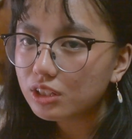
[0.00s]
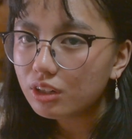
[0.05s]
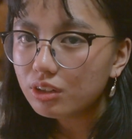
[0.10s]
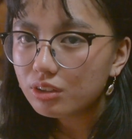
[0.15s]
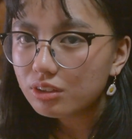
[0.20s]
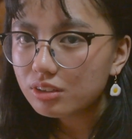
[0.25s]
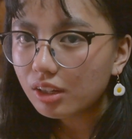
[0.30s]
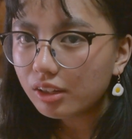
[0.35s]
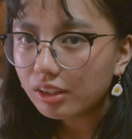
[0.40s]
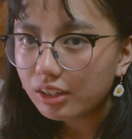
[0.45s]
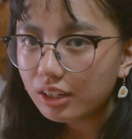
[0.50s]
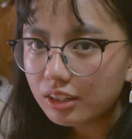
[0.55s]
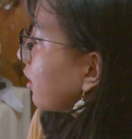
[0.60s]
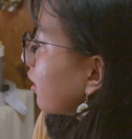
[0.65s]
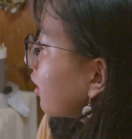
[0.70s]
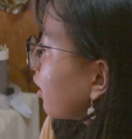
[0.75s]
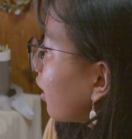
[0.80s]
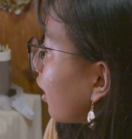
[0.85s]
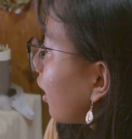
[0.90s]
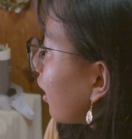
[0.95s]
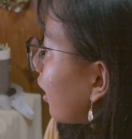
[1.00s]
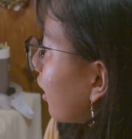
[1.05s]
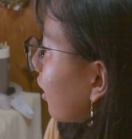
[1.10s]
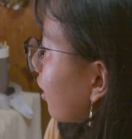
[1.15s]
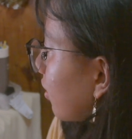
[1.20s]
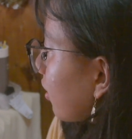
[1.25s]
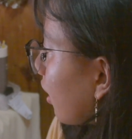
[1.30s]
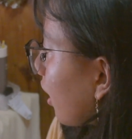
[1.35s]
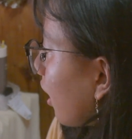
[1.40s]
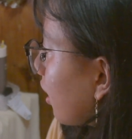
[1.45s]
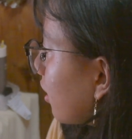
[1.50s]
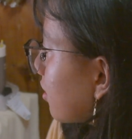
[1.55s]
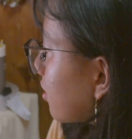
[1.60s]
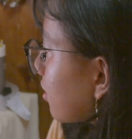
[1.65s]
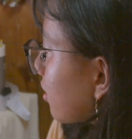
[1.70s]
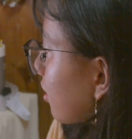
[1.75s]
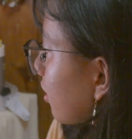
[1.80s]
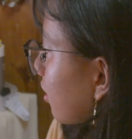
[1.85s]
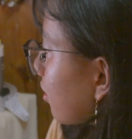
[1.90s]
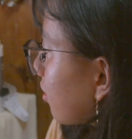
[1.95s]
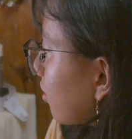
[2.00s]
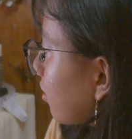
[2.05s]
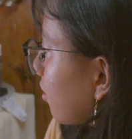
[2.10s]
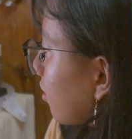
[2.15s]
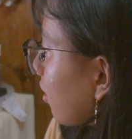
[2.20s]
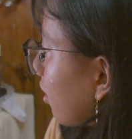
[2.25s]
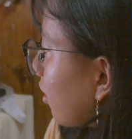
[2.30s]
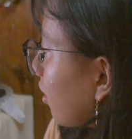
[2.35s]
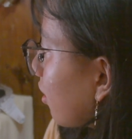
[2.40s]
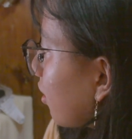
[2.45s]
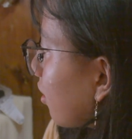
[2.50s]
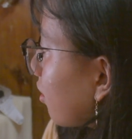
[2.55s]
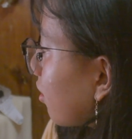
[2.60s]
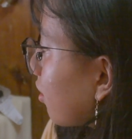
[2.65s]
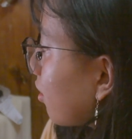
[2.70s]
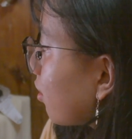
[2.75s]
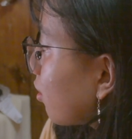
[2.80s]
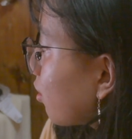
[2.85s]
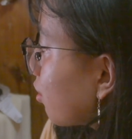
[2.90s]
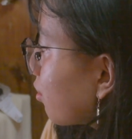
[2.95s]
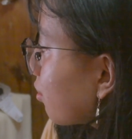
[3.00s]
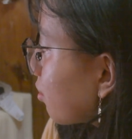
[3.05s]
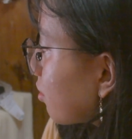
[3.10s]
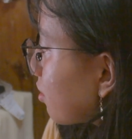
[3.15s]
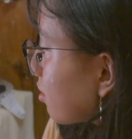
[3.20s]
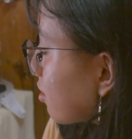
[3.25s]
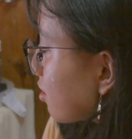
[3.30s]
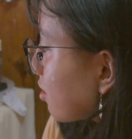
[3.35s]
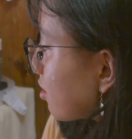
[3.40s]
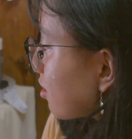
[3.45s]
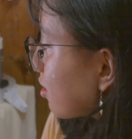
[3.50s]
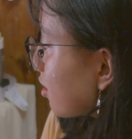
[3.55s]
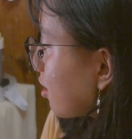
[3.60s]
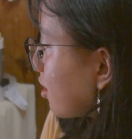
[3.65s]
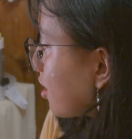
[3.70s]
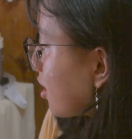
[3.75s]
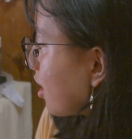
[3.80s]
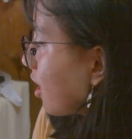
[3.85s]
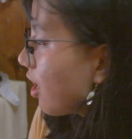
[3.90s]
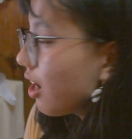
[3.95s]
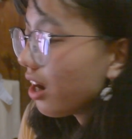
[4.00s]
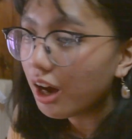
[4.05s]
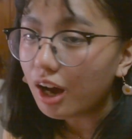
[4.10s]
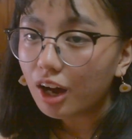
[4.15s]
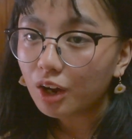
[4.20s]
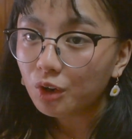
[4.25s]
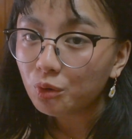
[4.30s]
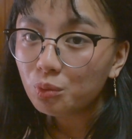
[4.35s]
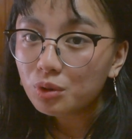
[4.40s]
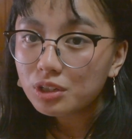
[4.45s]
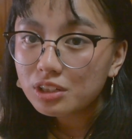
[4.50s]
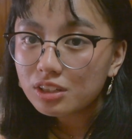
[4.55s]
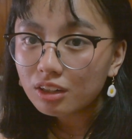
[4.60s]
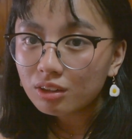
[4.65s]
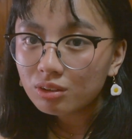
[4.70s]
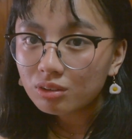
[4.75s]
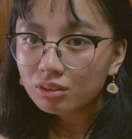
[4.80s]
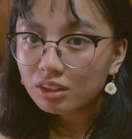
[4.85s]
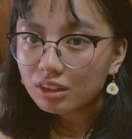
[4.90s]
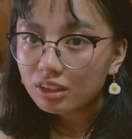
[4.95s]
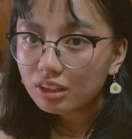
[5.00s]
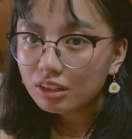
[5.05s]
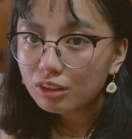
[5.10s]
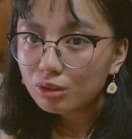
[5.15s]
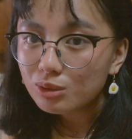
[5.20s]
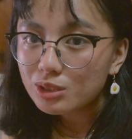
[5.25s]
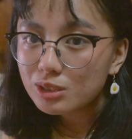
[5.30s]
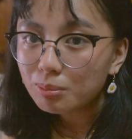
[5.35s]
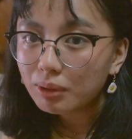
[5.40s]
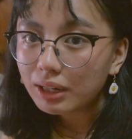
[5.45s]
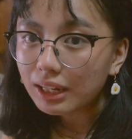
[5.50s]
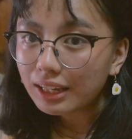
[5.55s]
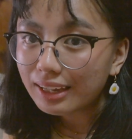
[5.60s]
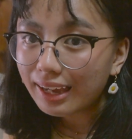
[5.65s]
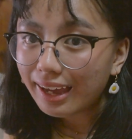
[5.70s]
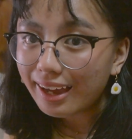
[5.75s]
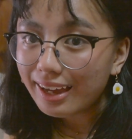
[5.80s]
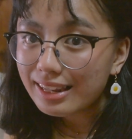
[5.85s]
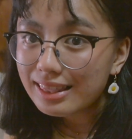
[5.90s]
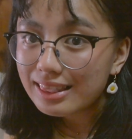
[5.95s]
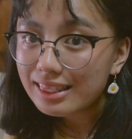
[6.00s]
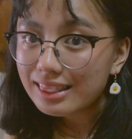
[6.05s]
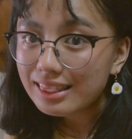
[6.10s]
I could delete, like the calendar, the notes. I wish I could delete those, but I can't.